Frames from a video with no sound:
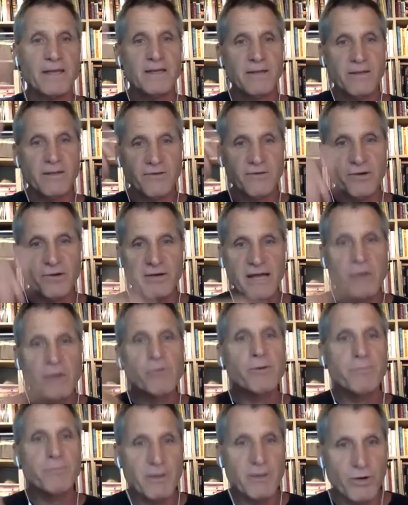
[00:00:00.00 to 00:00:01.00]
So that
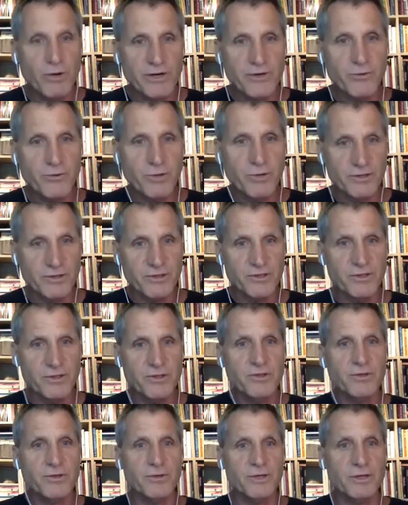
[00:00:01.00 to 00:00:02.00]
would be one drill to
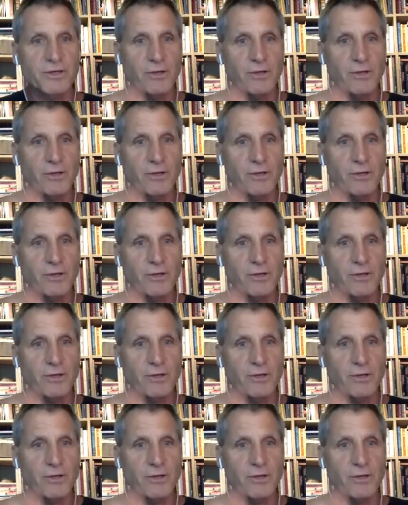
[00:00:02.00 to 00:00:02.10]
do,